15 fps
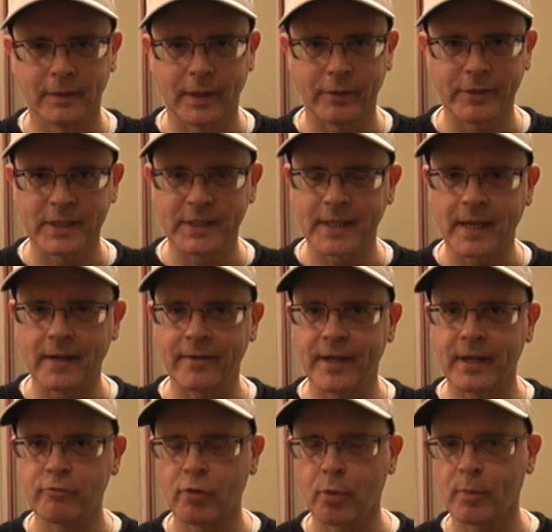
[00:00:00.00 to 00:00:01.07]
There isn't
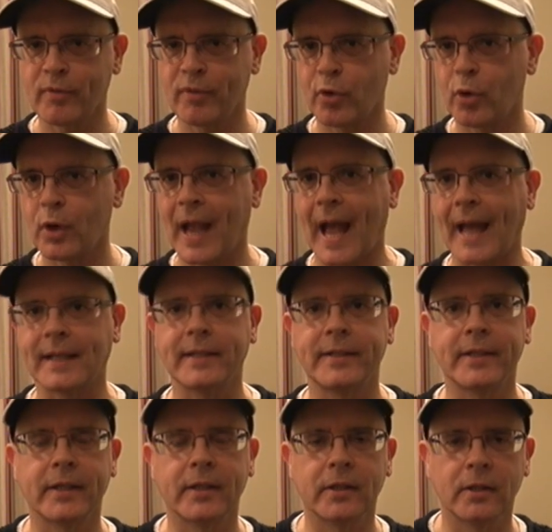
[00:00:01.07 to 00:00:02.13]
anything wrong with your
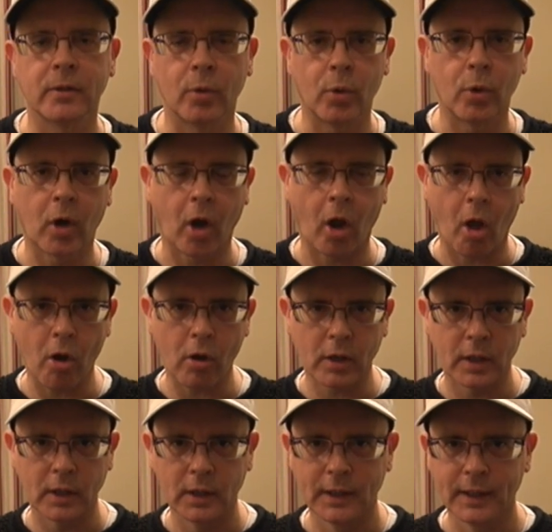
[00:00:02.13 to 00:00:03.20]
calendar or
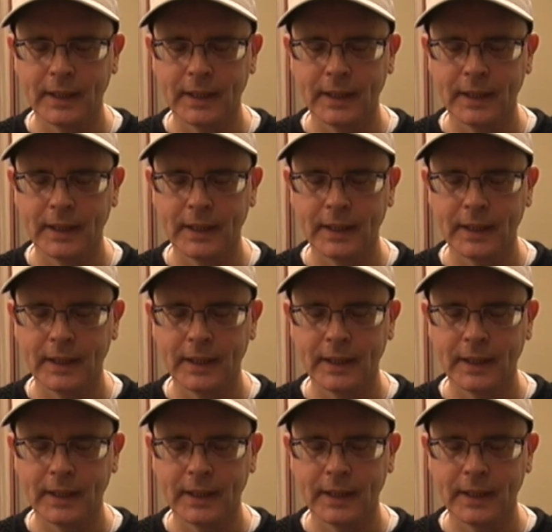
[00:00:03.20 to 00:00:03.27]
clock.